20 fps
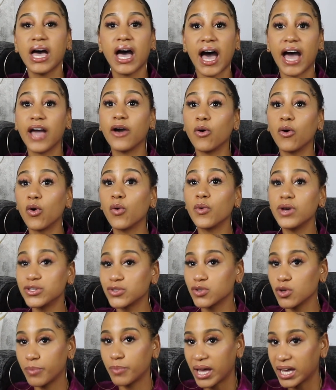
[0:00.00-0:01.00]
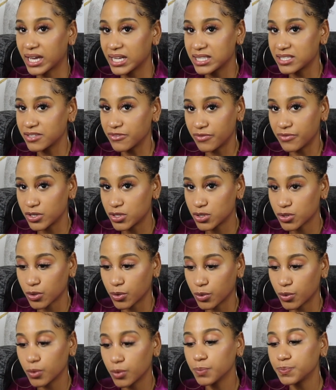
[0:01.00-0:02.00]
I always go back into
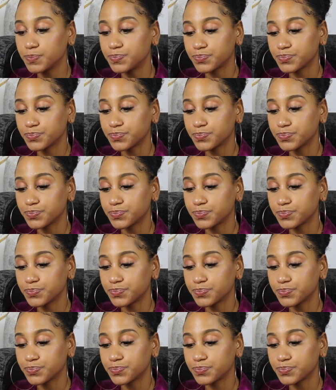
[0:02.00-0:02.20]
VSCO,